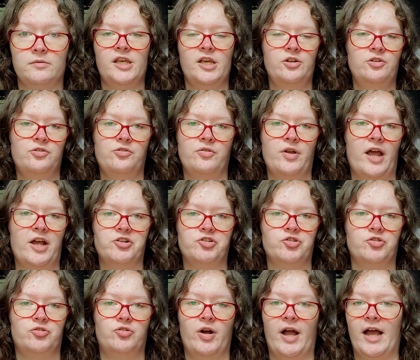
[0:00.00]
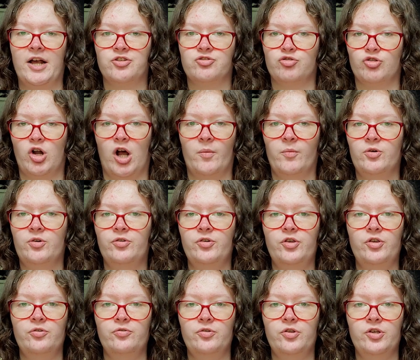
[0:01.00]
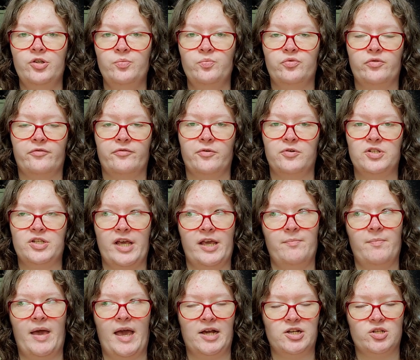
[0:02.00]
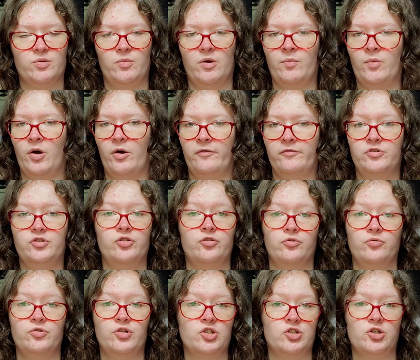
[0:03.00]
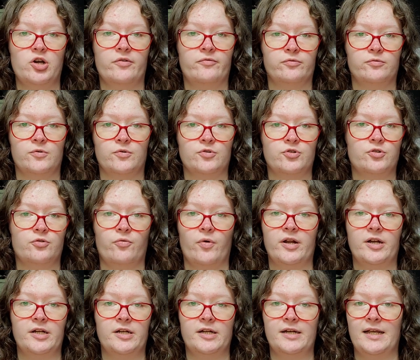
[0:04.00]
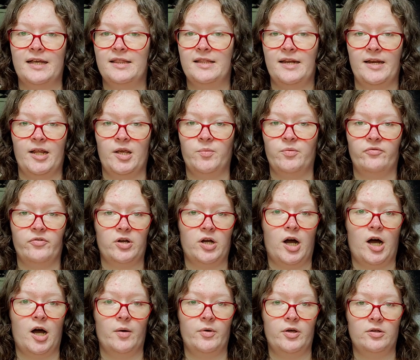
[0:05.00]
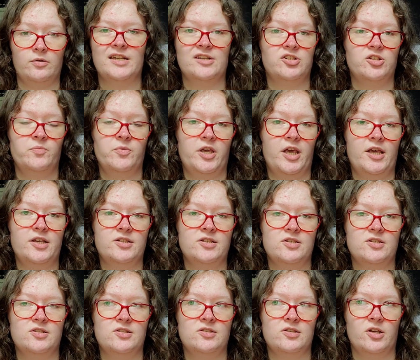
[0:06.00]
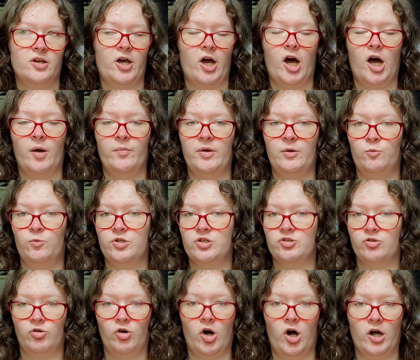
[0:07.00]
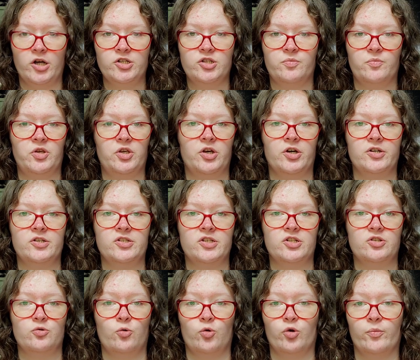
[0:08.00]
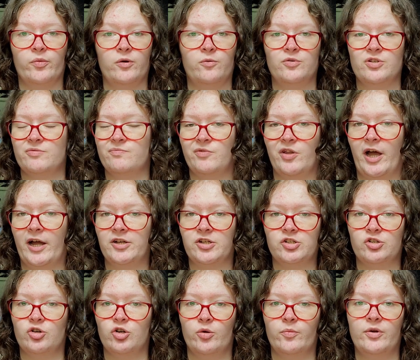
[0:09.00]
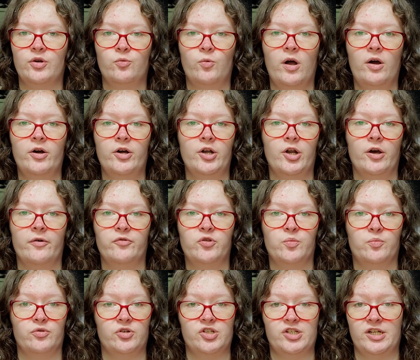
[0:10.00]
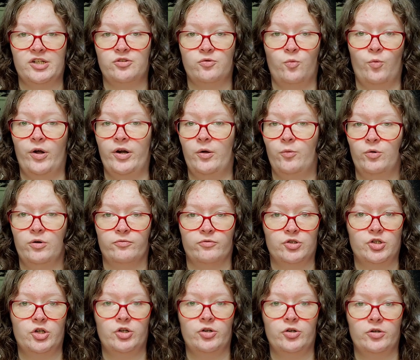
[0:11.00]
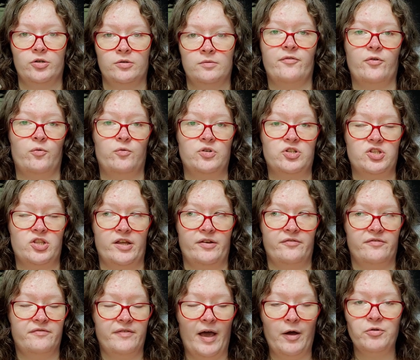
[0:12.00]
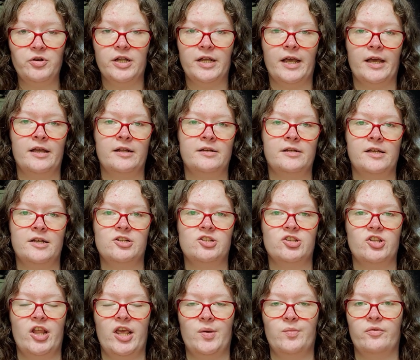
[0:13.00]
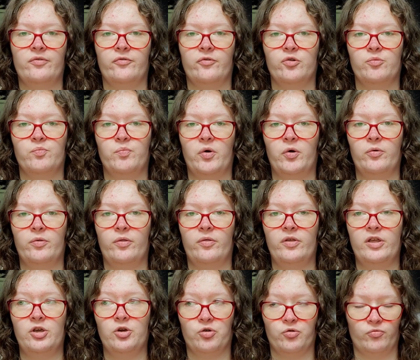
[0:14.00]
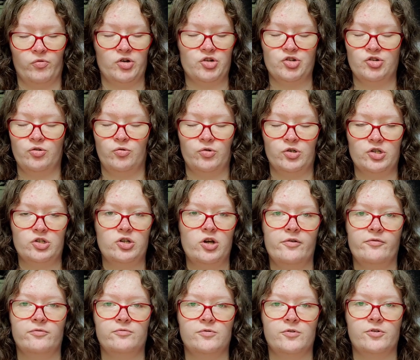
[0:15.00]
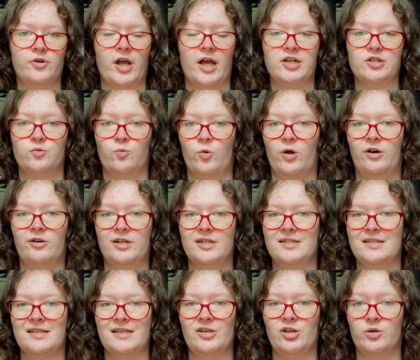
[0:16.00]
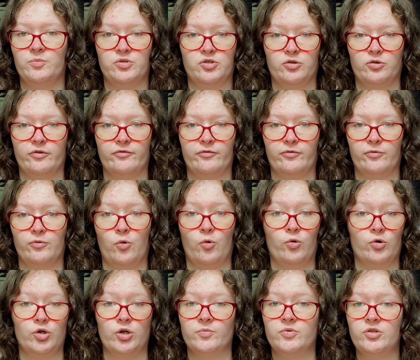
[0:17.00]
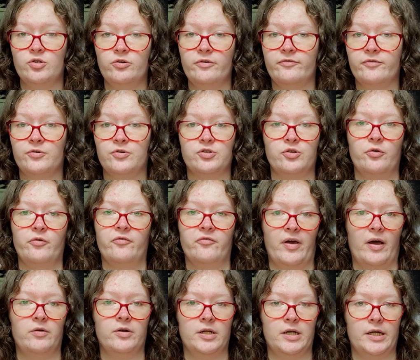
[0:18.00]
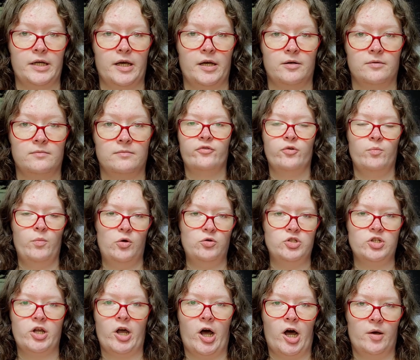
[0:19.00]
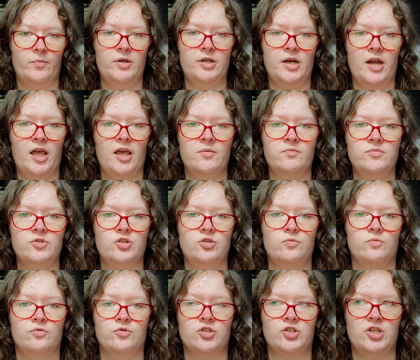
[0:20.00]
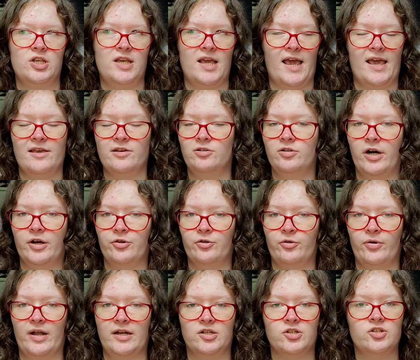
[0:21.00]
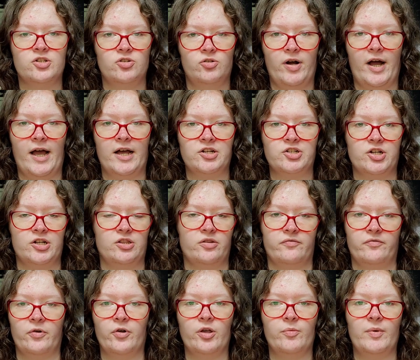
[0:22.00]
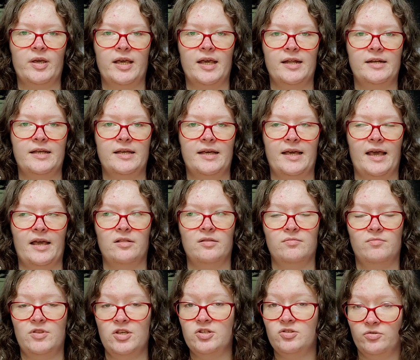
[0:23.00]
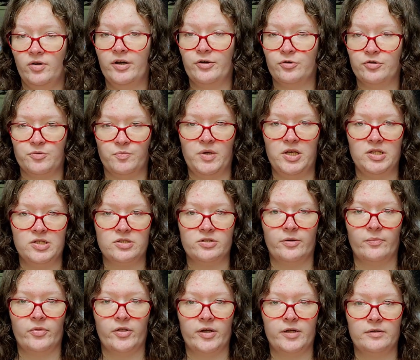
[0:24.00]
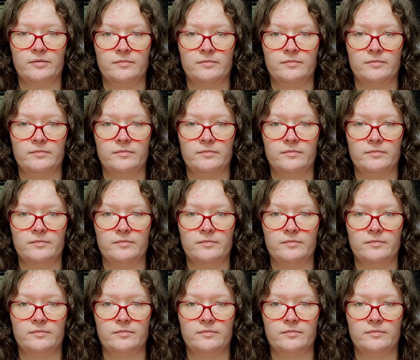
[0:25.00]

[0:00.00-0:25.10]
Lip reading: The International Astronomical Union prefers a maximum of 2 discoverers credited in the name of a comet. In some cases, a comet was lost because its orbit was not determined well enough to predict when it would return. If it was then found again, it's named for both the original discoverer as well as the observer or observers who found it again. For most comet names, you will see a letter and a slash at the very beginning, and these letters mean something.